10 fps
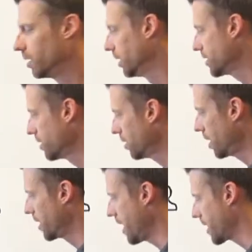Let's look at
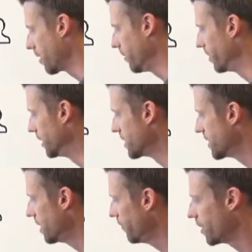our diagram. In the
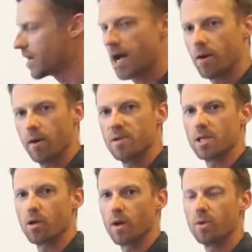center of our diagram is
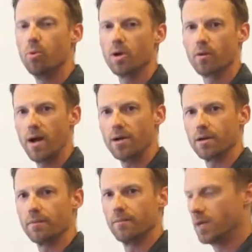a Cradlepoint router.